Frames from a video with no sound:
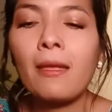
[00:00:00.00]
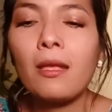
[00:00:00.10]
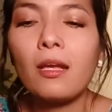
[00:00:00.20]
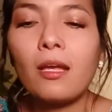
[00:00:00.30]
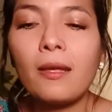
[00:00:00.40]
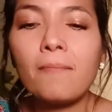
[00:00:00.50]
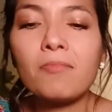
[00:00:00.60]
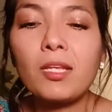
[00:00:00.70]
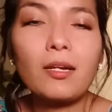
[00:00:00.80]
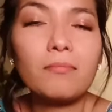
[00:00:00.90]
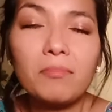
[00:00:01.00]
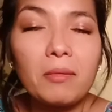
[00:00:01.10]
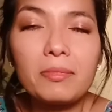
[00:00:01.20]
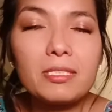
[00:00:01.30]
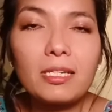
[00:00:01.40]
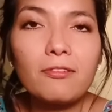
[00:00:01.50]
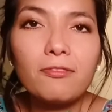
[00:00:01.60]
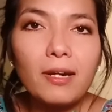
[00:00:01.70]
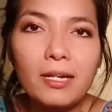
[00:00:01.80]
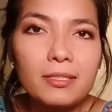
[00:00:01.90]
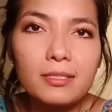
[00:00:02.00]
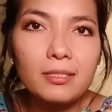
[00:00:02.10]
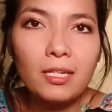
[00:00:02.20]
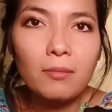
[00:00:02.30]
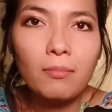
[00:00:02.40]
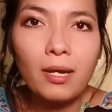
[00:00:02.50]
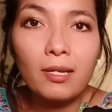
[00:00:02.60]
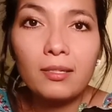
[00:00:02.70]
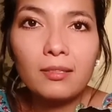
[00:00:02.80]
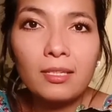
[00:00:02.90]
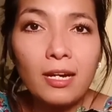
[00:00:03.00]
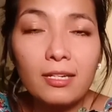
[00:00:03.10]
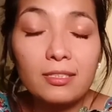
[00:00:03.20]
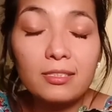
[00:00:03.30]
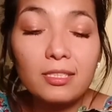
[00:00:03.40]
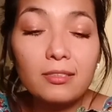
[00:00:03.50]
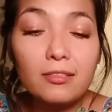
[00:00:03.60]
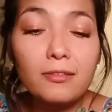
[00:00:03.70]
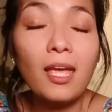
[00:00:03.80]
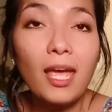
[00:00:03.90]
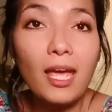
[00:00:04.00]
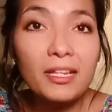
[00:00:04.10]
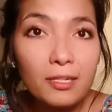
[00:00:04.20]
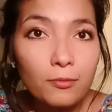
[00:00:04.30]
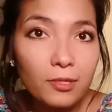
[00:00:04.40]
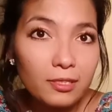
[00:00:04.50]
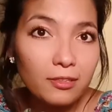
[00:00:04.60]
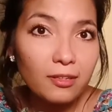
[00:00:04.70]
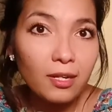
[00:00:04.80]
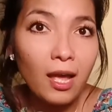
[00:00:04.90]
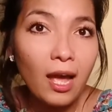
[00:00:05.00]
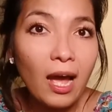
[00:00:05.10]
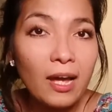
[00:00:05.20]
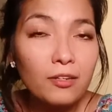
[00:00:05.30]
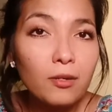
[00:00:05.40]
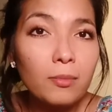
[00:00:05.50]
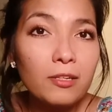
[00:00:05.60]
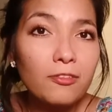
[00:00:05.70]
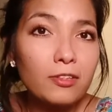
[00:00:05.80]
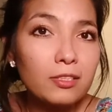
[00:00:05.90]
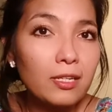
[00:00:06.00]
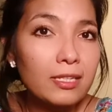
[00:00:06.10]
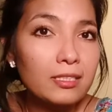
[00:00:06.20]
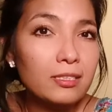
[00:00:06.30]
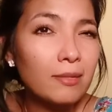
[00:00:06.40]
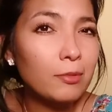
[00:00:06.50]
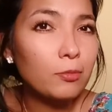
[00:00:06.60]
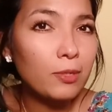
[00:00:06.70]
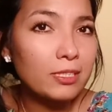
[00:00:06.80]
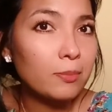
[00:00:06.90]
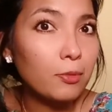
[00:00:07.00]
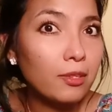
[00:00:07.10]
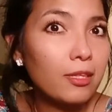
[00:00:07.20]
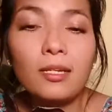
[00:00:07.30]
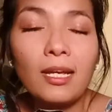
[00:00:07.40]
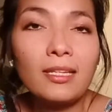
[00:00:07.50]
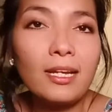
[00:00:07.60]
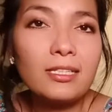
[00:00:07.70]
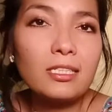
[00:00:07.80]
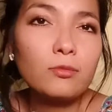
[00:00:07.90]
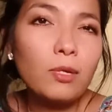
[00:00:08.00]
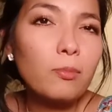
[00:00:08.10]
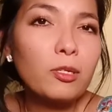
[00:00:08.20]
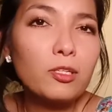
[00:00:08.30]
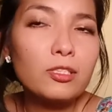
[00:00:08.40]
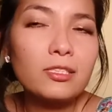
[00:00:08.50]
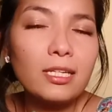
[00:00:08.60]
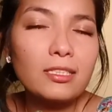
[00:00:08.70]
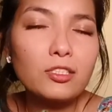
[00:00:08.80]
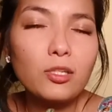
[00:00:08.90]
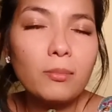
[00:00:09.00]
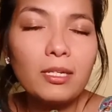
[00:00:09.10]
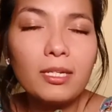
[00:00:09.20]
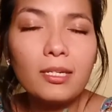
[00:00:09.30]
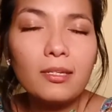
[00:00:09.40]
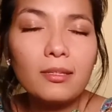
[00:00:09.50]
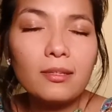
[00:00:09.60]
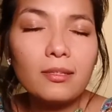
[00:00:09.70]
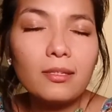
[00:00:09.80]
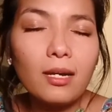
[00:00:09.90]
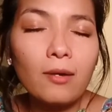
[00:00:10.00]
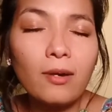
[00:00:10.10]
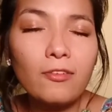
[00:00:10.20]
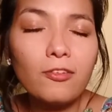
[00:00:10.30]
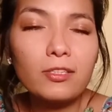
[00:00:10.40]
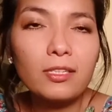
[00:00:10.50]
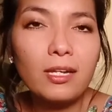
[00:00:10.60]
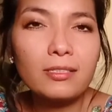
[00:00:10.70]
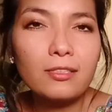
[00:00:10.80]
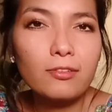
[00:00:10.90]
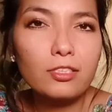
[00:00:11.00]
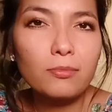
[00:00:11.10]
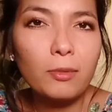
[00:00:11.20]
that I basically find in my garden center. And in winter, I normally fertilize it about once a month. And that is as well because that's normally how I fertilize the rest of my